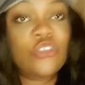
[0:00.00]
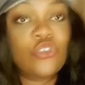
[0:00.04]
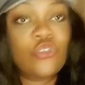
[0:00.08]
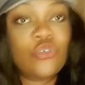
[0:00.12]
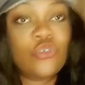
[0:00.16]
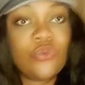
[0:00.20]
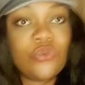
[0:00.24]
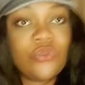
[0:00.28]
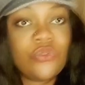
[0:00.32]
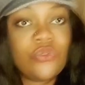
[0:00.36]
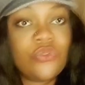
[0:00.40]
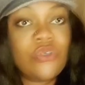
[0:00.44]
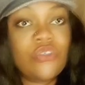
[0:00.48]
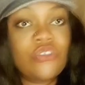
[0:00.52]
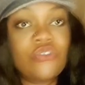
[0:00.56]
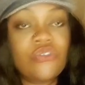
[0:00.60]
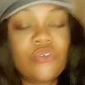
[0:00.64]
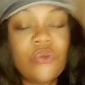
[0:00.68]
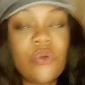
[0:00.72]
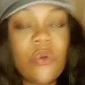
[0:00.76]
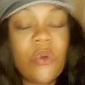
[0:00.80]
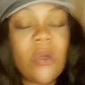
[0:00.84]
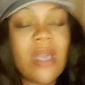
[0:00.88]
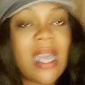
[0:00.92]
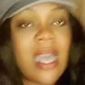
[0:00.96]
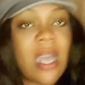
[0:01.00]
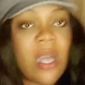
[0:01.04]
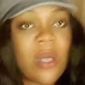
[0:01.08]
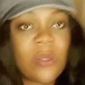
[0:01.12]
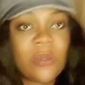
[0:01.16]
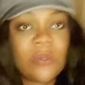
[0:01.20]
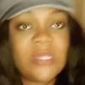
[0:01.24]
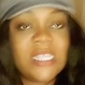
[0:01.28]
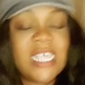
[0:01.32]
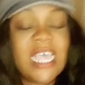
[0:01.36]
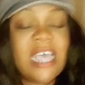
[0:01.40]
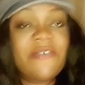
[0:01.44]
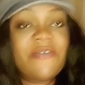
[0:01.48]
Do not go
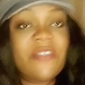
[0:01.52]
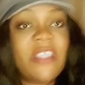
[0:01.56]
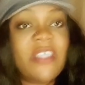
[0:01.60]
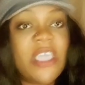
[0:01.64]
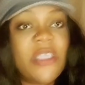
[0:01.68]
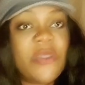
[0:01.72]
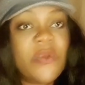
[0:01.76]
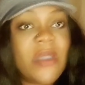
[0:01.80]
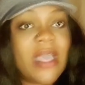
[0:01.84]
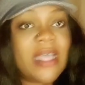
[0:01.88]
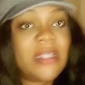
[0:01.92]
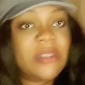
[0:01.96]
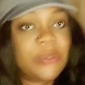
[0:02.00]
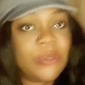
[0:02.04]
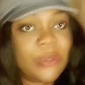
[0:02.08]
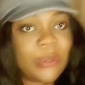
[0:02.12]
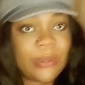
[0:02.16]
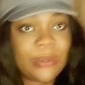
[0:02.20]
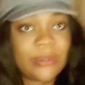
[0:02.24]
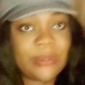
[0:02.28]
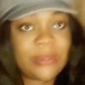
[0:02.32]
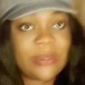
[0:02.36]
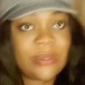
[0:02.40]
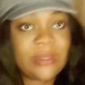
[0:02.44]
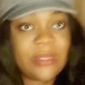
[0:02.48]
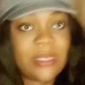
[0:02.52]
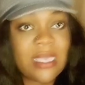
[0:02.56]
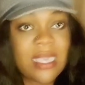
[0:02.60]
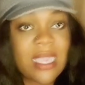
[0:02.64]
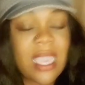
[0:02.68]
out after you are done.